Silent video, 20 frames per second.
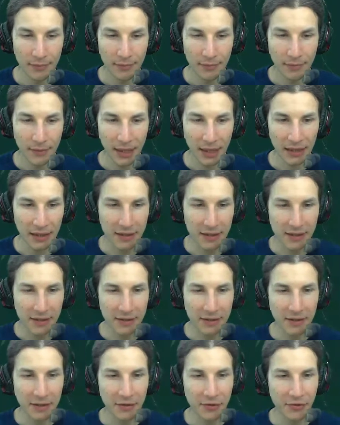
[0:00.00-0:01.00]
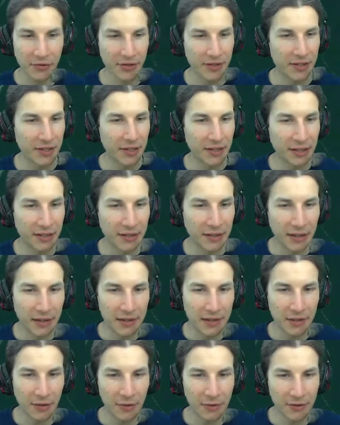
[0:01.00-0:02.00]
yeah, this is interesting. It
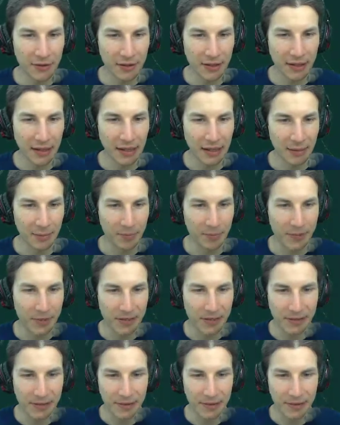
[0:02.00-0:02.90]
installs cups.